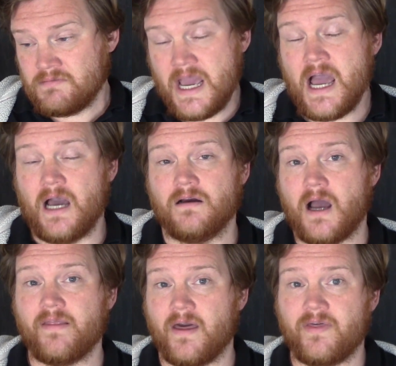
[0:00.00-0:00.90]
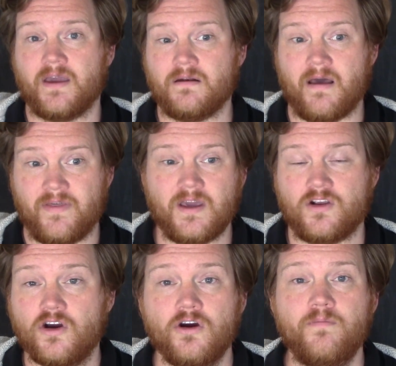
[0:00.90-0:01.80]
Yeah, I think
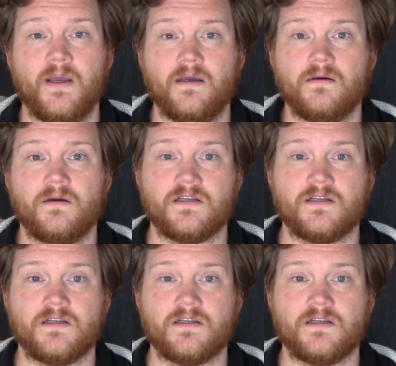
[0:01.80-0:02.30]
it could be,